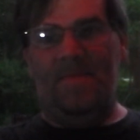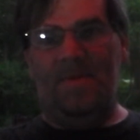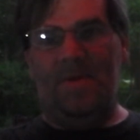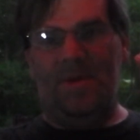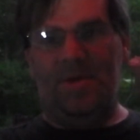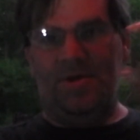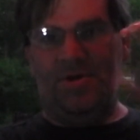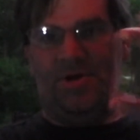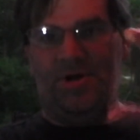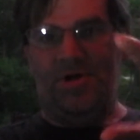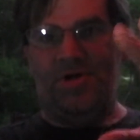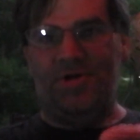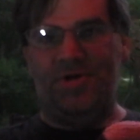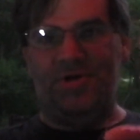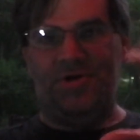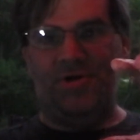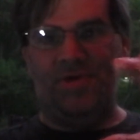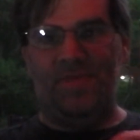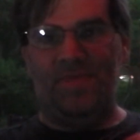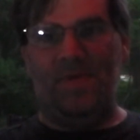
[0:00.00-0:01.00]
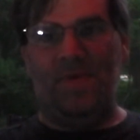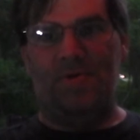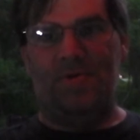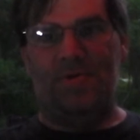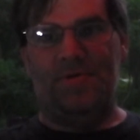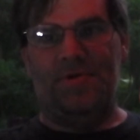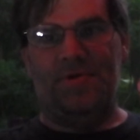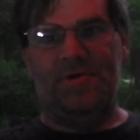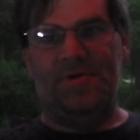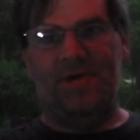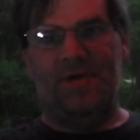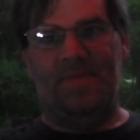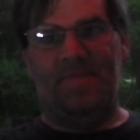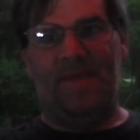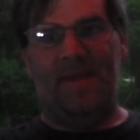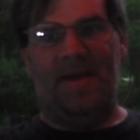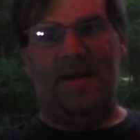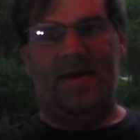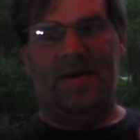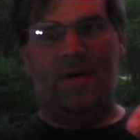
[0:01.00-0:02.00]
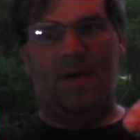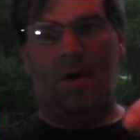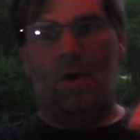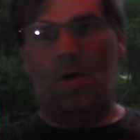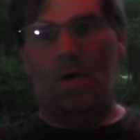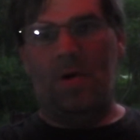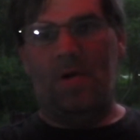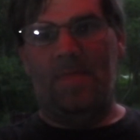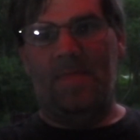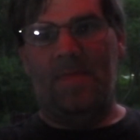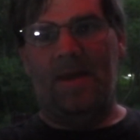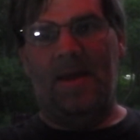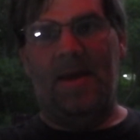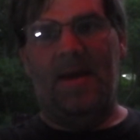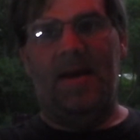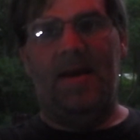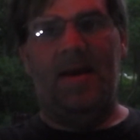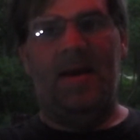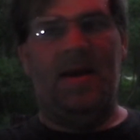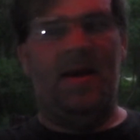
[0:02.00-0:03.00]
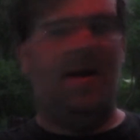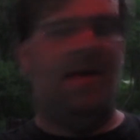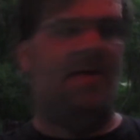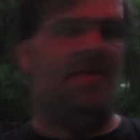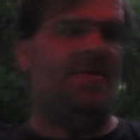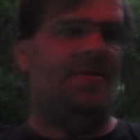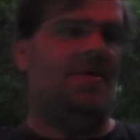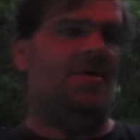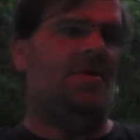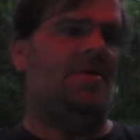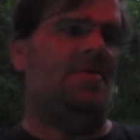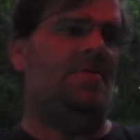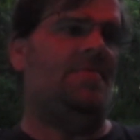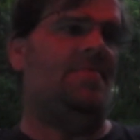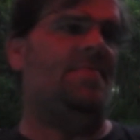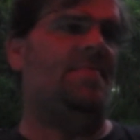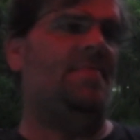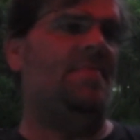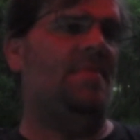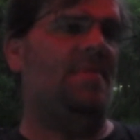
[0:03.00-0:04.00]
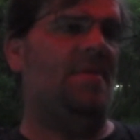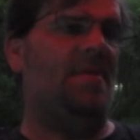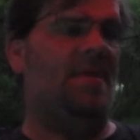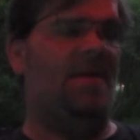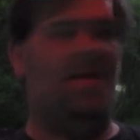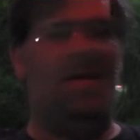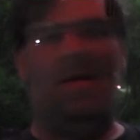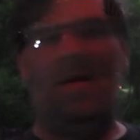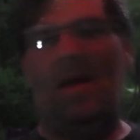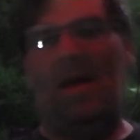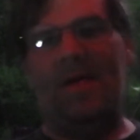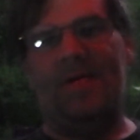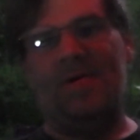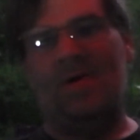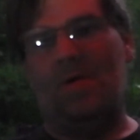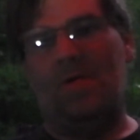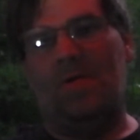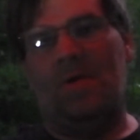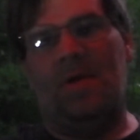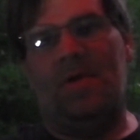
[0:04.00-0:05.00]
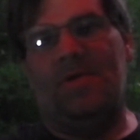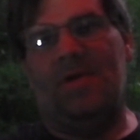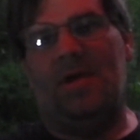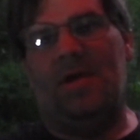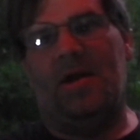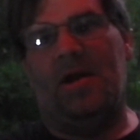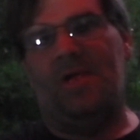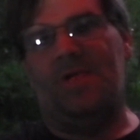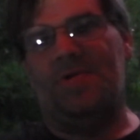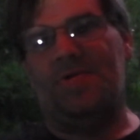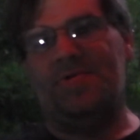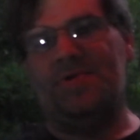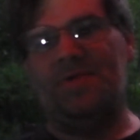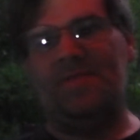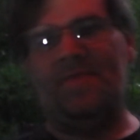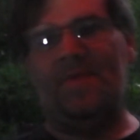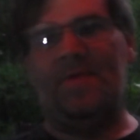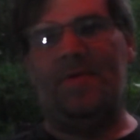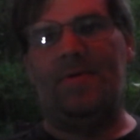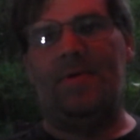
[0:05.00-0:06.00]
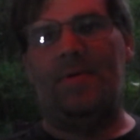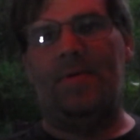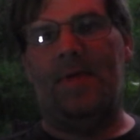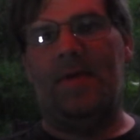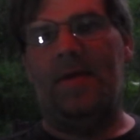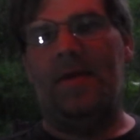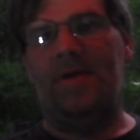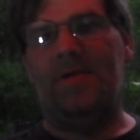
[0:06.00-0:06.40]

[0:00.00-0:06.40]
and she's she posted this like back in early May, and uh, I told her I said I got some stuff I'll donate.